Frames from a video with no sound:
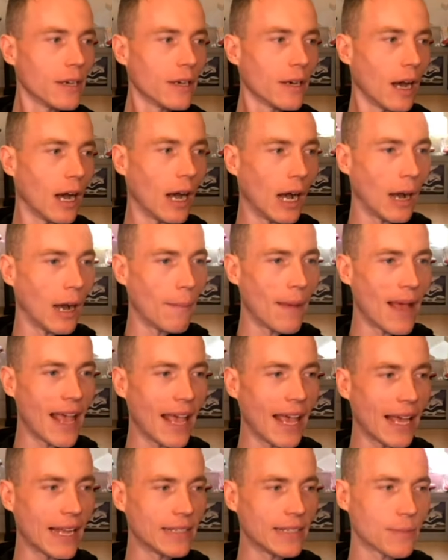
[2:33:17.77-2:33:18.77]

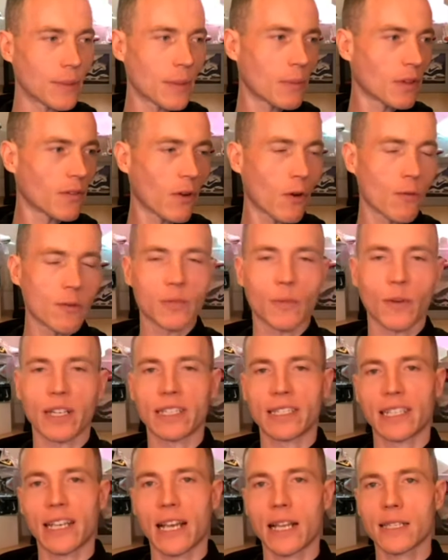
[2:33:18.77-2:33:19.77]
And people have always
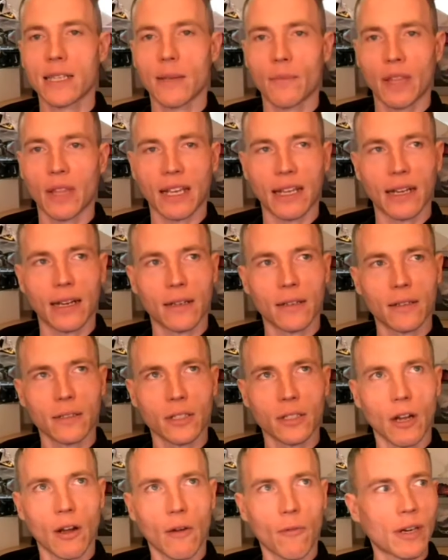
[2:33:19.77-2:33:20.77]
wanted to get something. And,
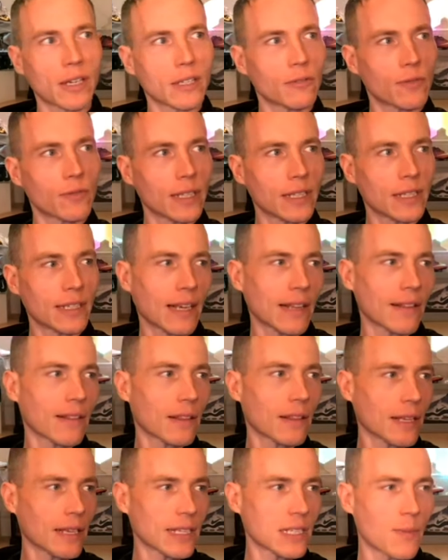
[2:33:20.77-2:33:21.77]
you know, I wanted to really get
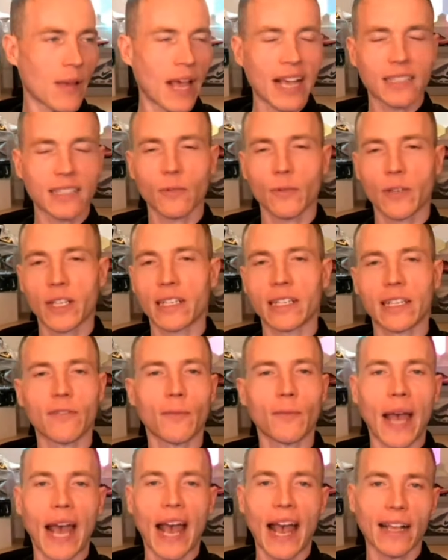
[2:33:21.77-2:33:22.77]
things back so we could give
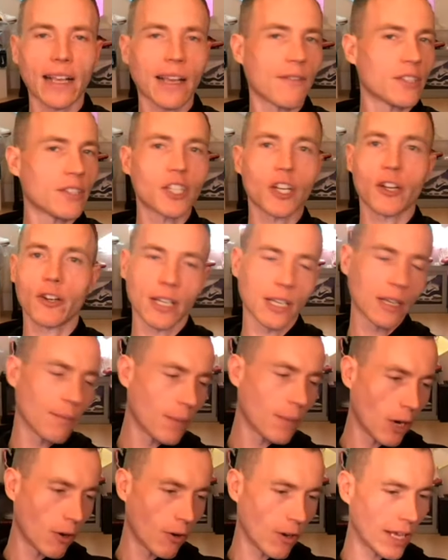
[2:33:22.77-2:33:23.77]
back, have a charity
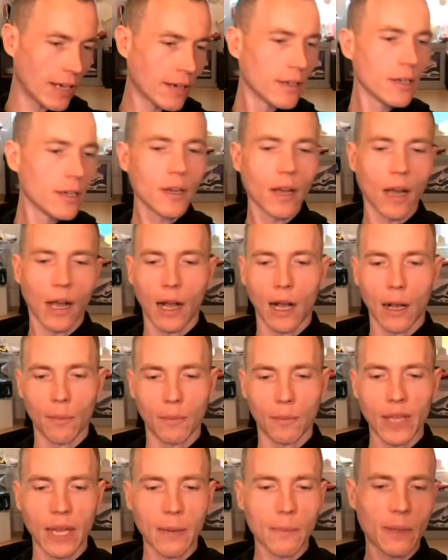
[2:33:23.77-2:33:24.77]
component,
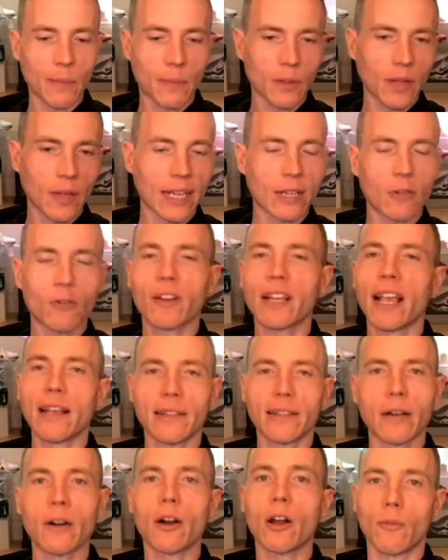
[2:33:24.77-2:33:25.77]
let people like create
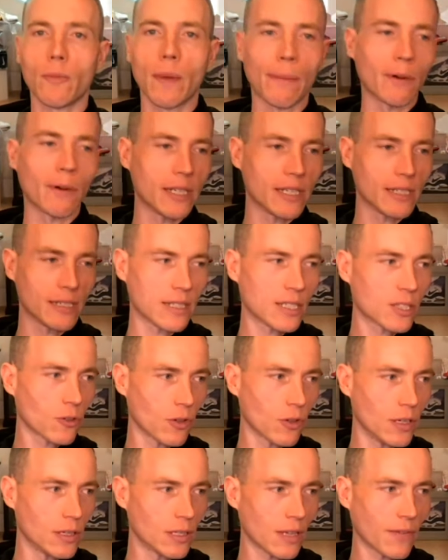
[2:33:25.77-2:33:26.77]
their own memories and
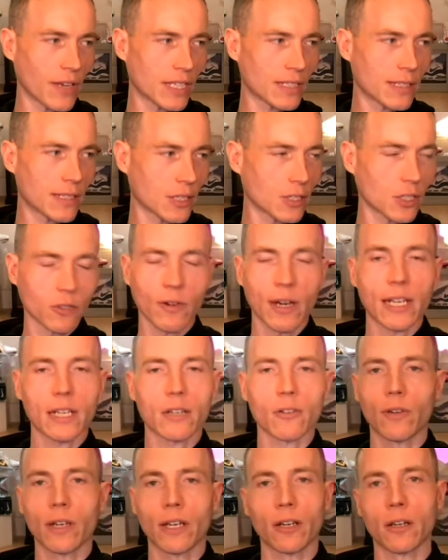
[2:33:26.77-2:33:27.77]
stories. I've had such a great
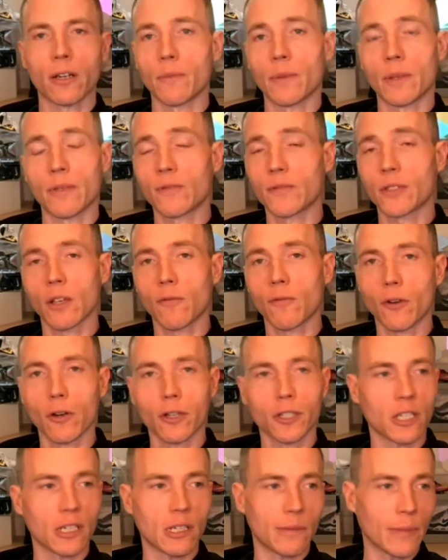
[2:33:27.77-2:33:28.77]
career and been so
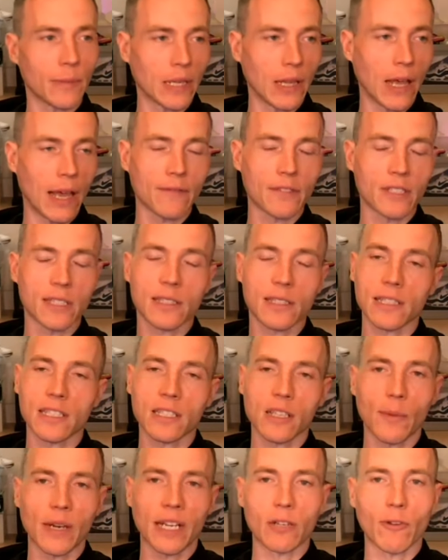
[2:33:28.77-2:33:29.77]
fortunate in my life to see
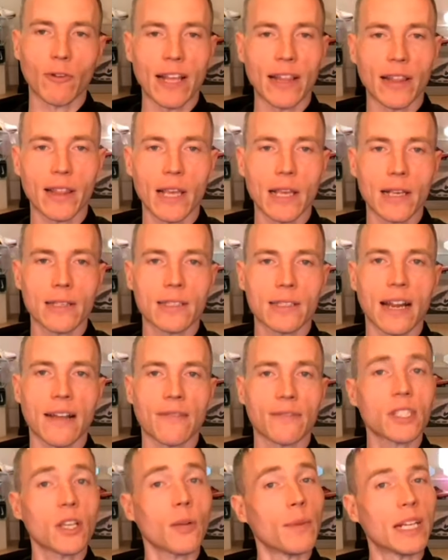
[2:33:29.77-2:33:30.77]
so many great things and
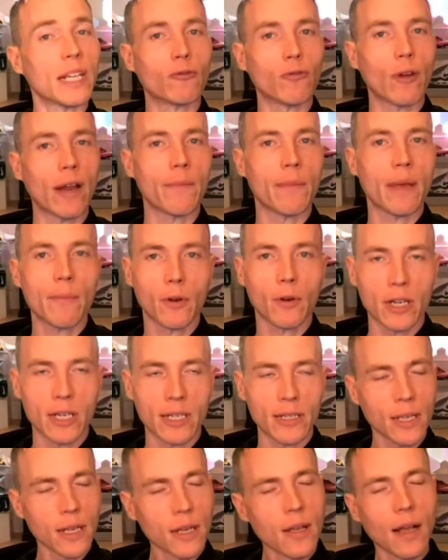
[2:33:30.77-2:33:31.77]
have so many great
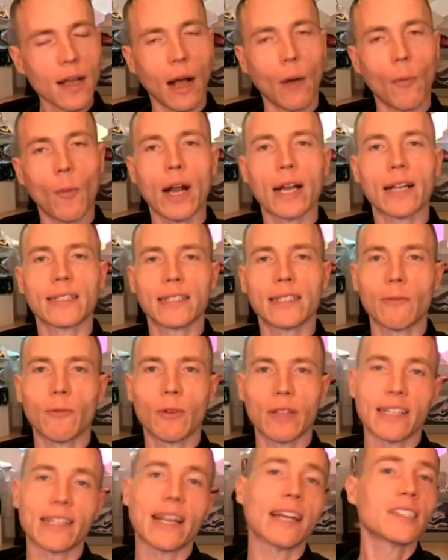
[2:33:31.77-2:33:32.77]
memories. I want to see
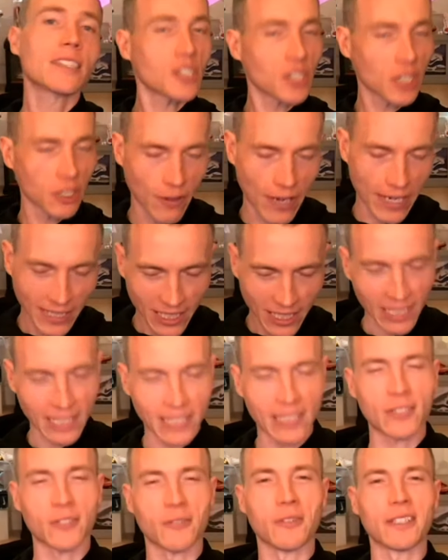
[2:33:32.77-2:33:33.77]
what the next generation
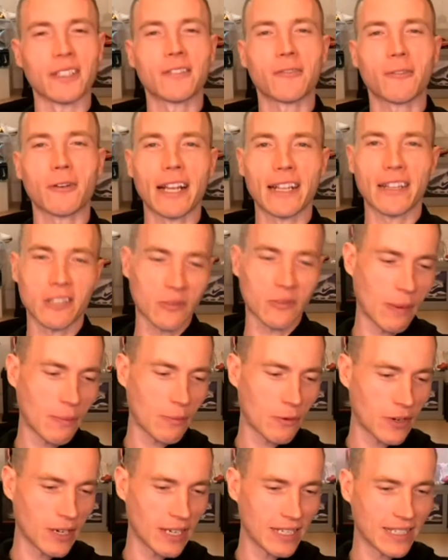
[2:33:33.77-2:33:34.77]
can do and create those
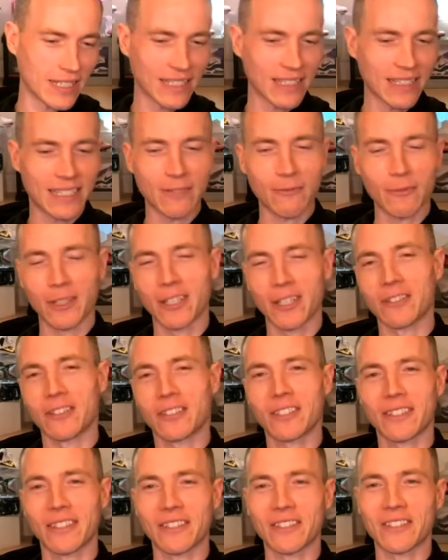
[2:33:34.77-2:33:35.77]
memories and see what
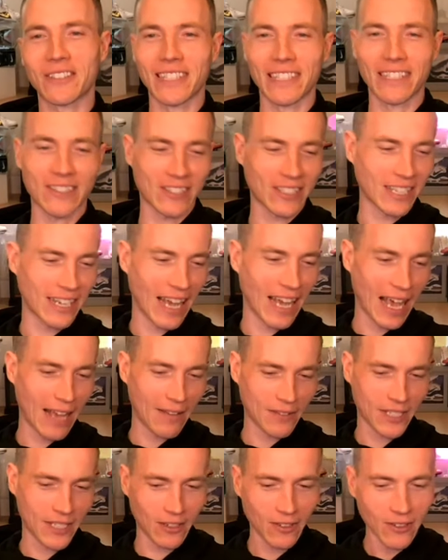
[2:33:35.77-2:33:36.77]
those sneakers can
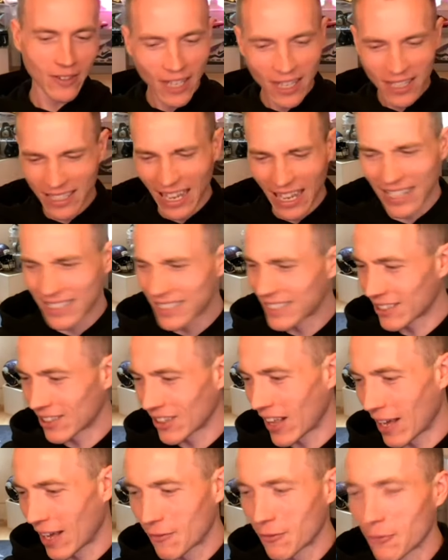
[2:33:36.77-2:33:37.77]
have. So yeah, I still
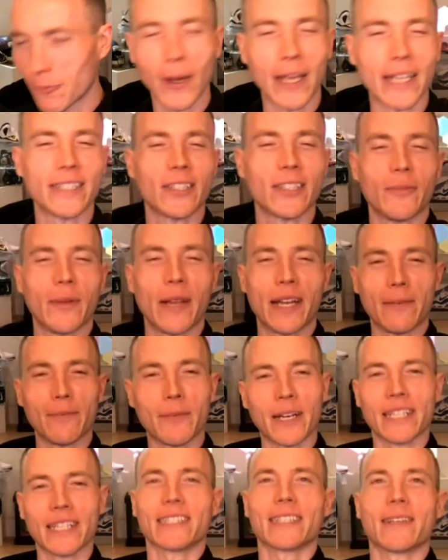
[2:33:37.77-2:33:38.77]
have way too many,
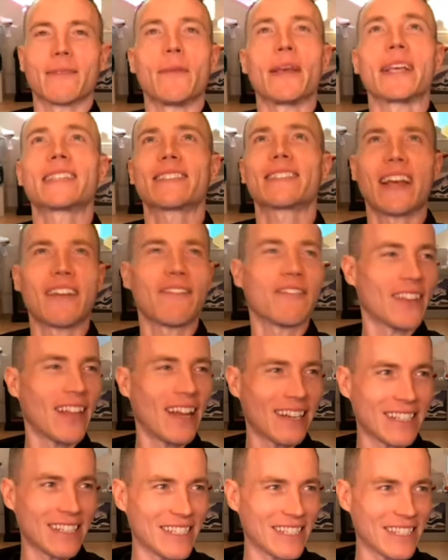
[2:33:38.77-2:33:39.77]
but it makes life a
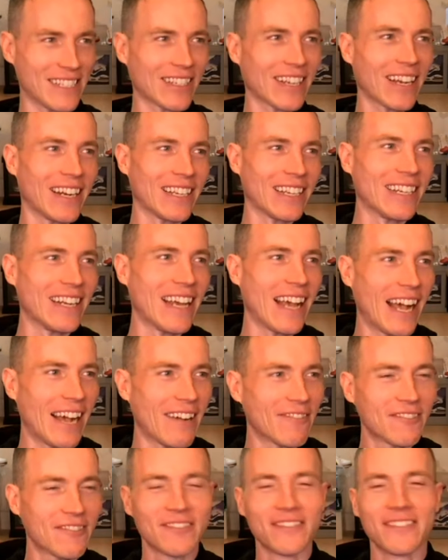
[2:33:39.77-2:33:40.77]
lot easier cutting in
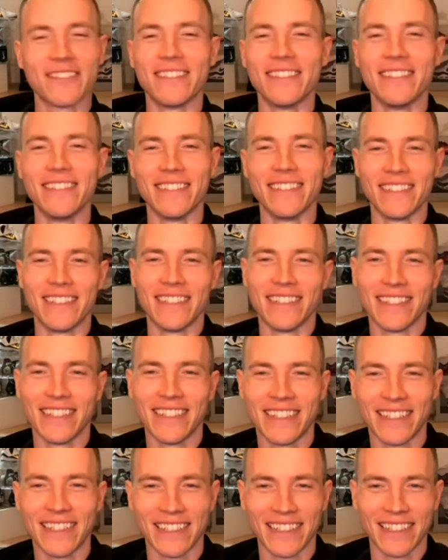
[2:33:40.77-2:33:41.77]

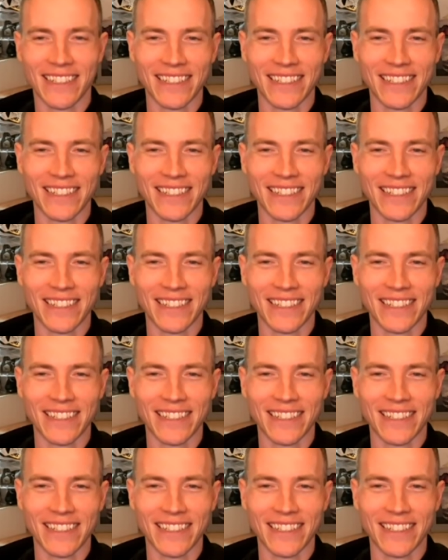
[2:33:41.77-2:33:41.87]
half.